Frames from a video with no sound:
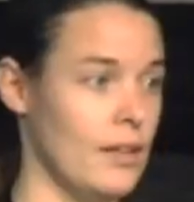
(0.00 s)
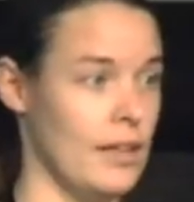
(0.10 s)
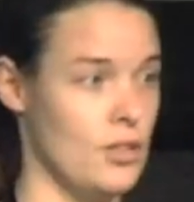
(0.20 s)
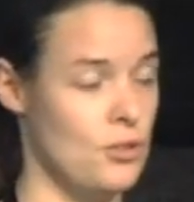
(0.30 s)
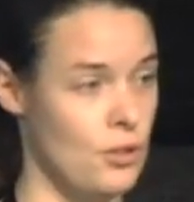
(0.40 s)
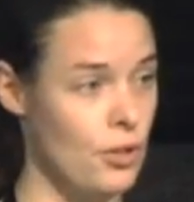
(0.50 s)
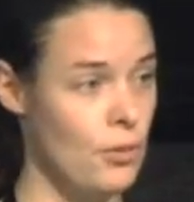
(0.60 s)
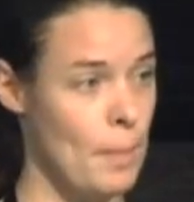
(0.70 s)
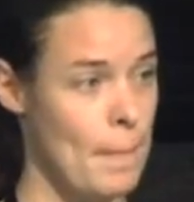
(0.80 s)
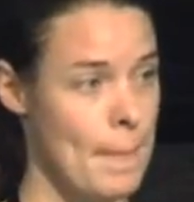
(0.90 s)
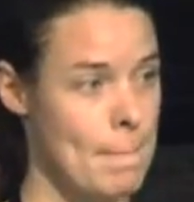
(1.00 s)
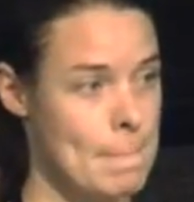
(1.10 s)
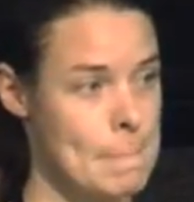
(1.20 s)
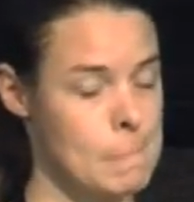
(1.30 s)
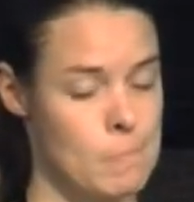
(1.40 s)
And that's true.
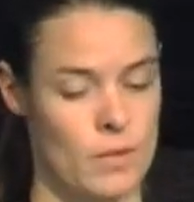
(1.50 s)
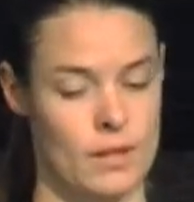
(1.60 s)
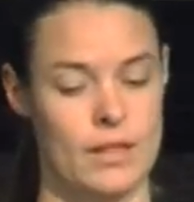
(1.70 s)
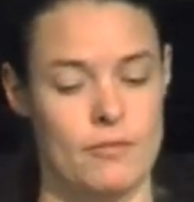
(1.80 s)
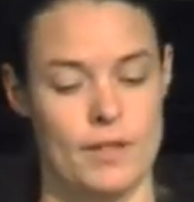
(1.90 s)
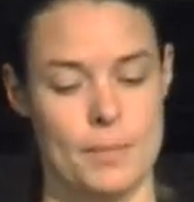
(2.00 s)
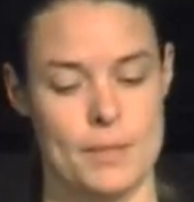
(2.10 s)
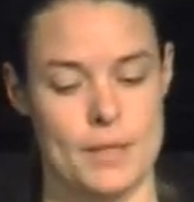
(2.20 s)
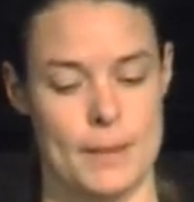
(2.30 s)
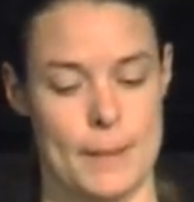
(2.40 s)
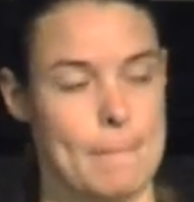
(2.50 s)
And then it flips it,